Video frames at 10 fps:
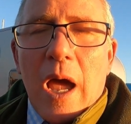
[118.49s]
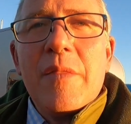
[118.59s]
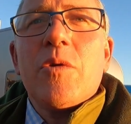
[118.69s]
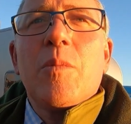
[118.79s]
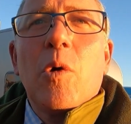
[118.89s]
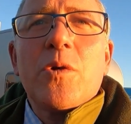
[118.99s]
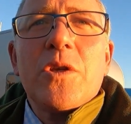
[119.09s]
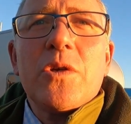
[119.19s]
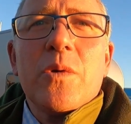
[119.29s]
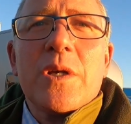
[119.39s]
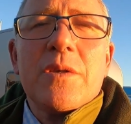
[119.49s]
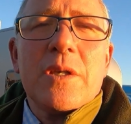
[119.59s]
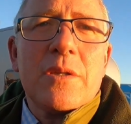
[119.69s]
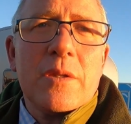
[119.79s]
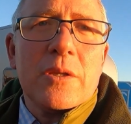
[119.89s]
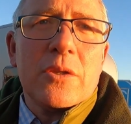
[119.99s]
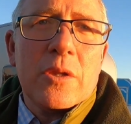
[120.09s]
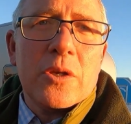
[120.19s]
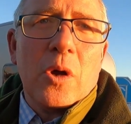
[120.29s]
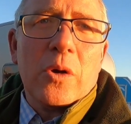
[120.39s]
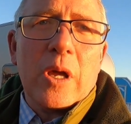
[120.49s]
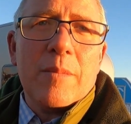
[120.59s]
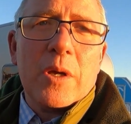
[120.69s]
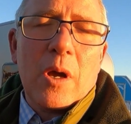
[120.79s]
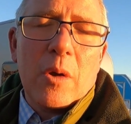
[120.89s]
and then report it to us. There's the doc number